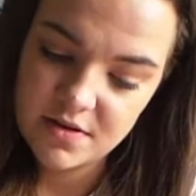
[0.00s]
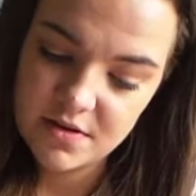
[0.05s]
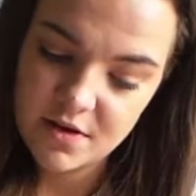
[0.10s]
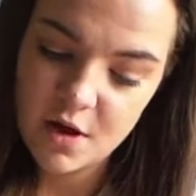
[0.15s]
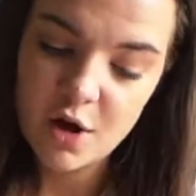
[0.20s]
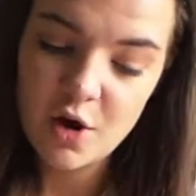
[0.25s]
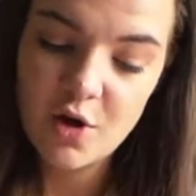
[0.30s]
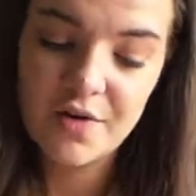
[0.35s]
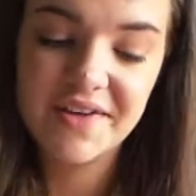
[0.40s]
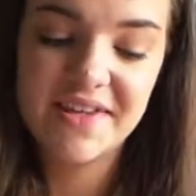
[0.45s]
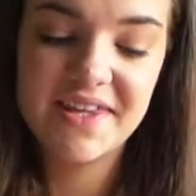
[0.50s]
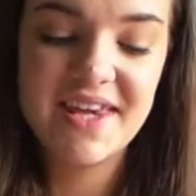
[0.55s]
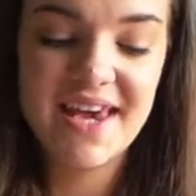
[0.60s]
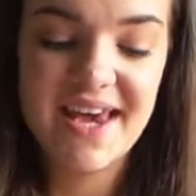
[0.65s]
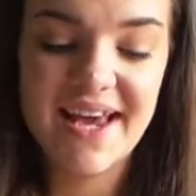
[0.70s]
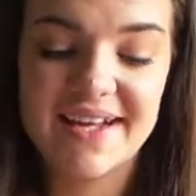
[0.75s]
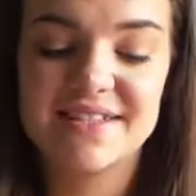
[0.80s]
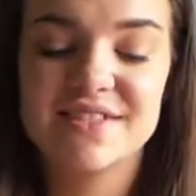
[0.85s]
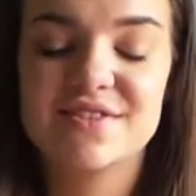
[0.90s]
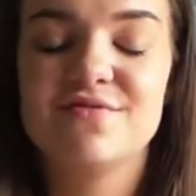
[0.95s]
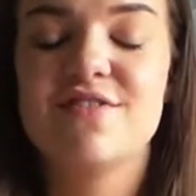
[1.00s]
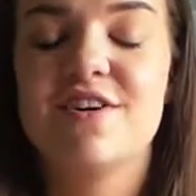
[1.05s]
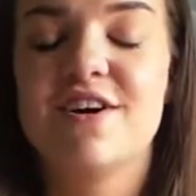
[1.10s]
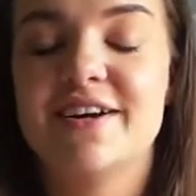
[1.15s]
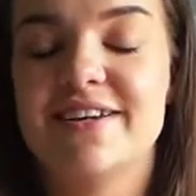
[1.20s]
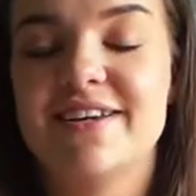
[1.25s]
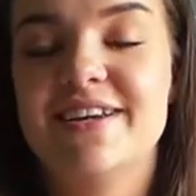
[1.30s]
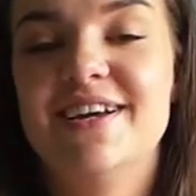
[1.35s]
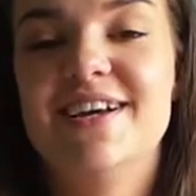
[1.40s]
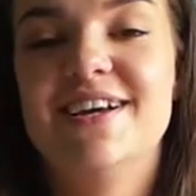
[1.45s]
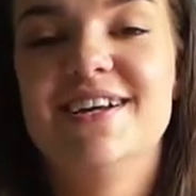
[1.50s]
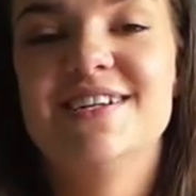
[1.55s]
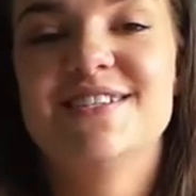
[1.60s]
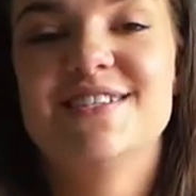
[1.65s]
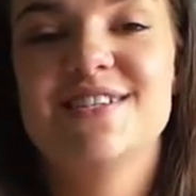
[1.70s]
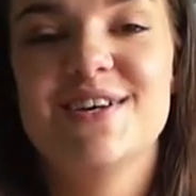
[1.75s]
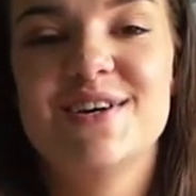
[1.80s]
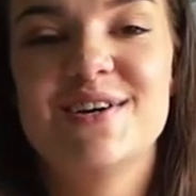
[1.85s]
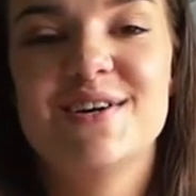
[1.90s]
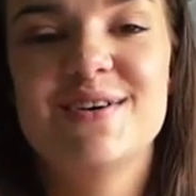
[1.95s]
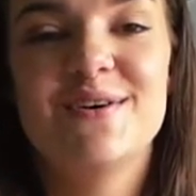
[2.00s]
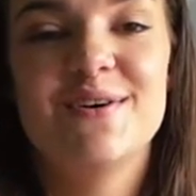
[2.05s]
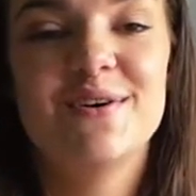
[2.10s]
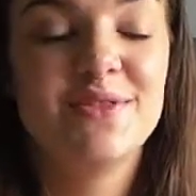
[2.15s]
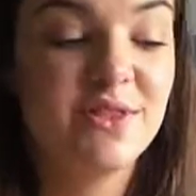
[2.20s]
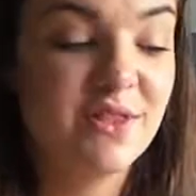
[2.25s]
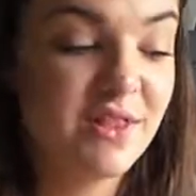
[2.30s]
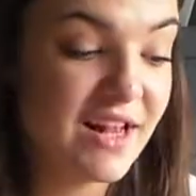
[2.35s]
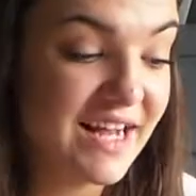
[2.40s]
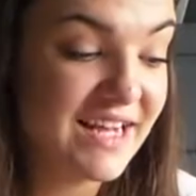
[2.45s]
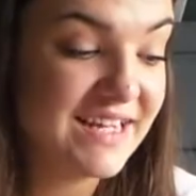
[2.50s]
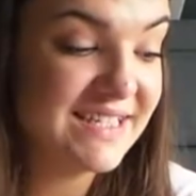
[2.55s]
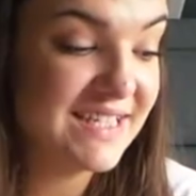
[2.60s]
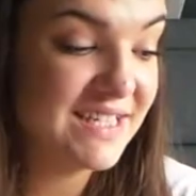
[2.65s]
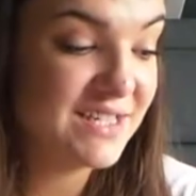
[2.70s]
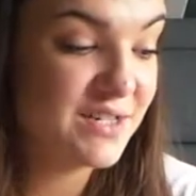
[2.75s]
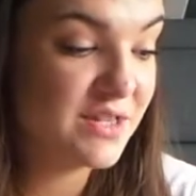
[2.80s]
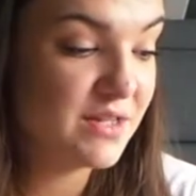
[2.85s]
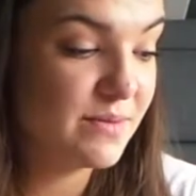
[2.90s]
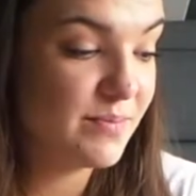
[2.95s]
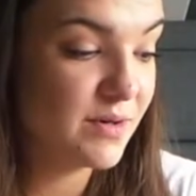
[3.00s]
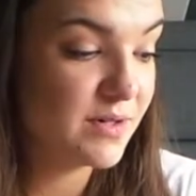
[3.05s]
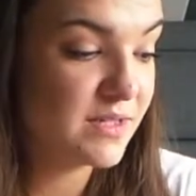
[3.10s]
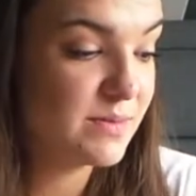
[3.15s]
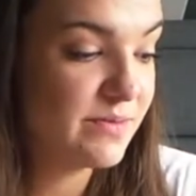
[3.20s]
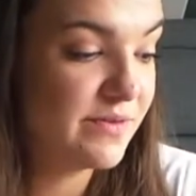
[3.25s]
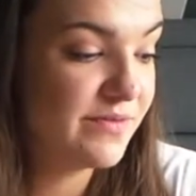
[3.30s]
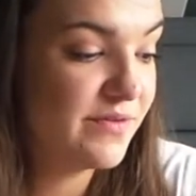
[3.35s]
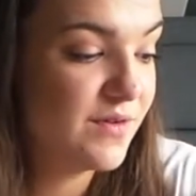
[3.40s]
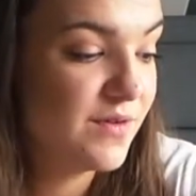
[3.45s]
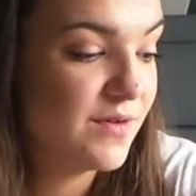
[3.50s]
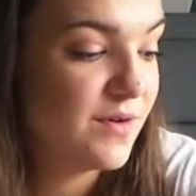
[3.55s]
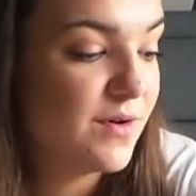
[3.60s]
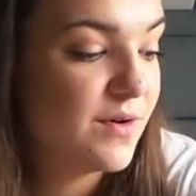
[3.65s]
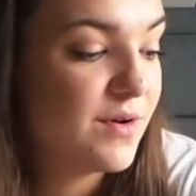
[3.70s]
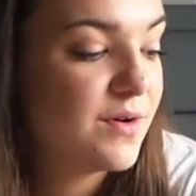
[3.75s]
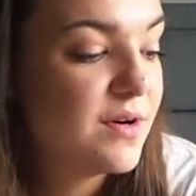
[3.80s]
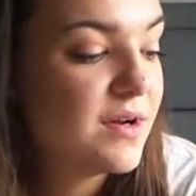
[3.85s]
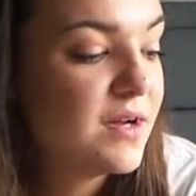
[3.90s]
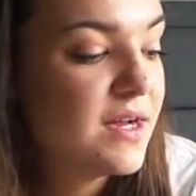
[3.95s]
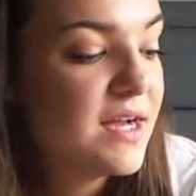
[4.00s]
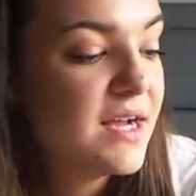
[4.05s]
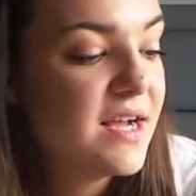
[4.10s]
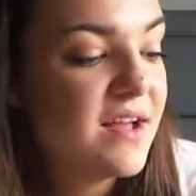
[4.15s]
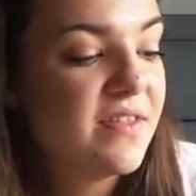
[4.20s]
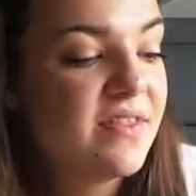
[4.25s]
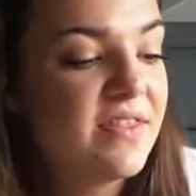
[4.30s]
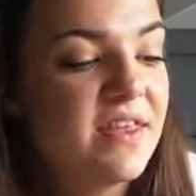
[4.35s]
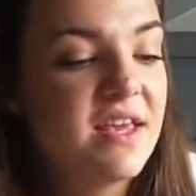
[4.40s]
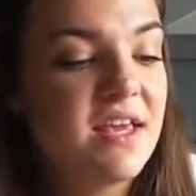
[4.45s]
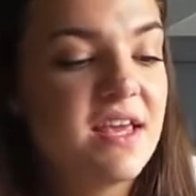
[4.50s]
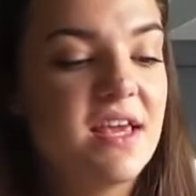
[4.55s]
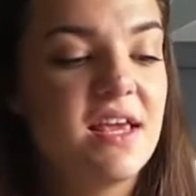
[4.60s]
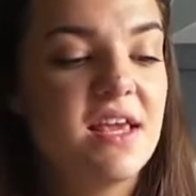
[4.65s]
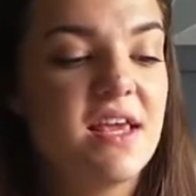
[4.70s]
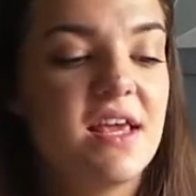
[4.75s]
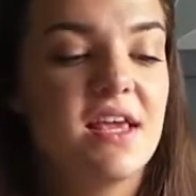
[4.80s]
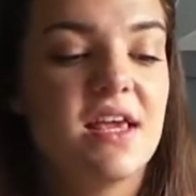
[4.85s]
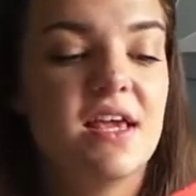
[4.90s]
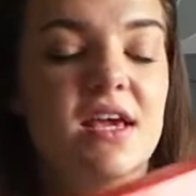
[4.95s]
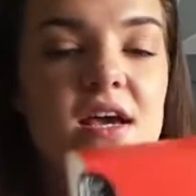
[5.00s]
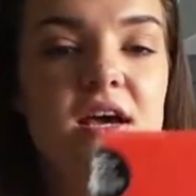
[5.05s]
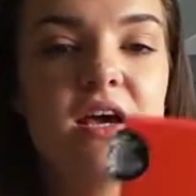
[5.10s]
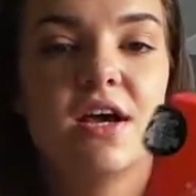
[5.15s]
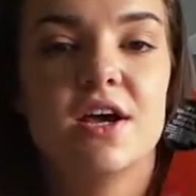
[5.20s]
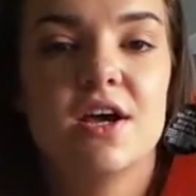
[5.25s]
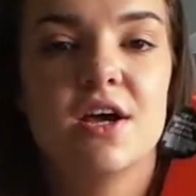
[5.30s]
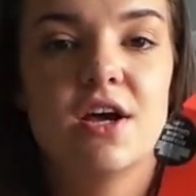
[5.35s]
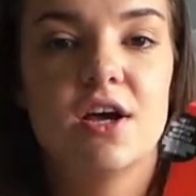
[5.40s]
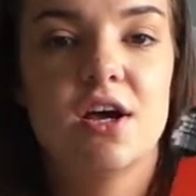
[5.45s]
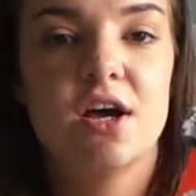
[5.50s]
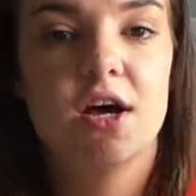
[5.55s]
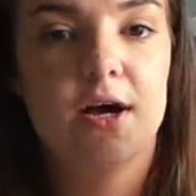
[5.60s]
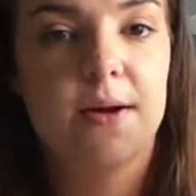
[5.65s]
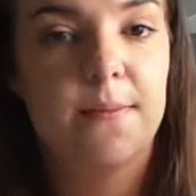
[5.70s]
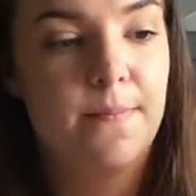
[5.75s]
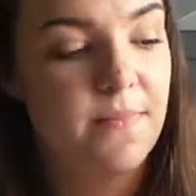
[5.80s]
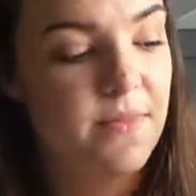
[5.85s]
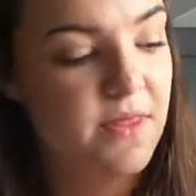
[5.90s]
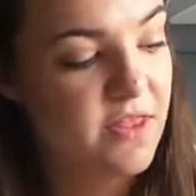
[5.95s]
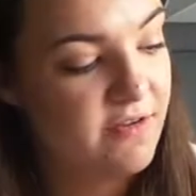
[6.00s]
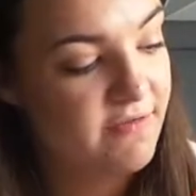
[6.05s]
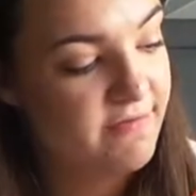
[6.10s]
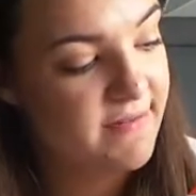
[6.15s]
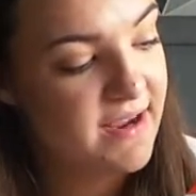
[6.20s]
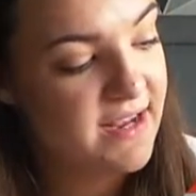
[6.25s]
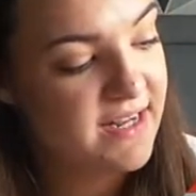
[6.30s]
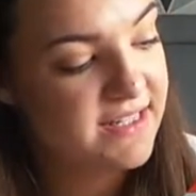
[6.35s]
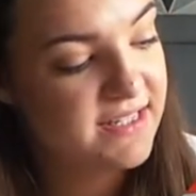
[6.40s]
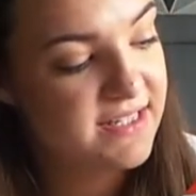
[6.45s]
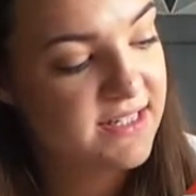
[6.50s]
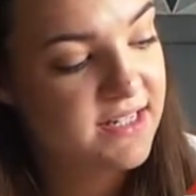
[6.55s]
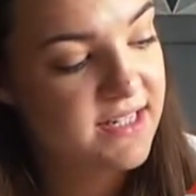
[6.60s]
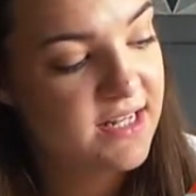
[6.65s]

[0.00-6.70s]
Oh yes, right. So on, like I said on the box before, the red,